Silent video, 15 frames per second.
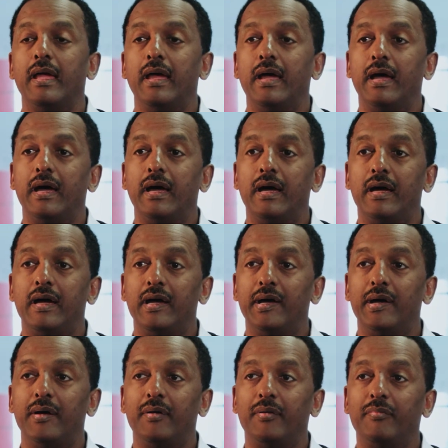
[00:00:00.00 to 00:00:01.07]

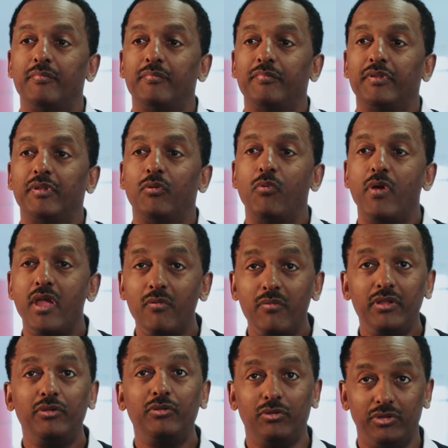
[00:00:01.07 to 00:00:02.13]
The way
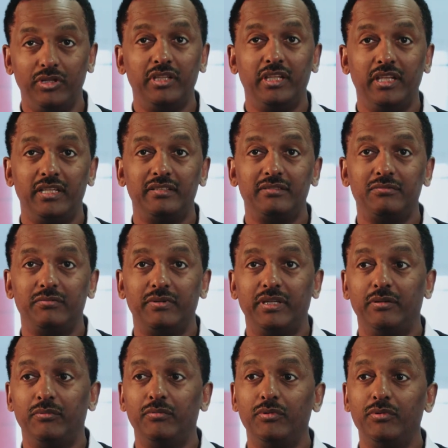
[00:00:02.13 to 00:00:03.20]
we do it is
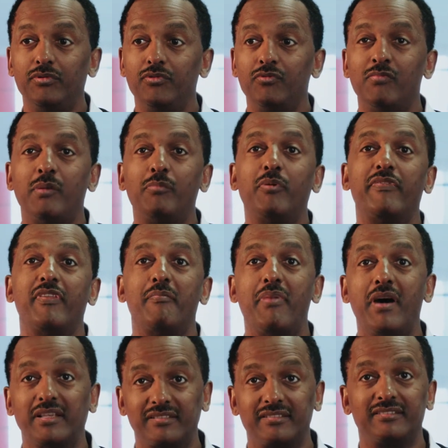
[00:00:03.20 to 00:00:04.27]
we would do map of the
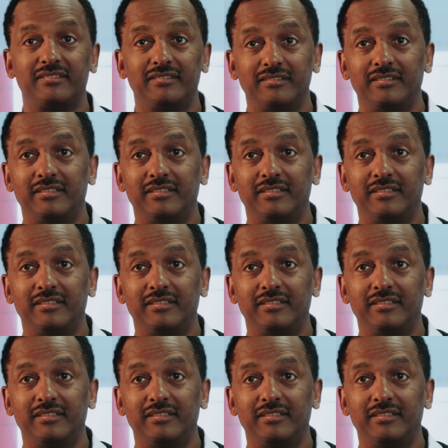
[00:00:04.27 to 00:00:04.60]
past.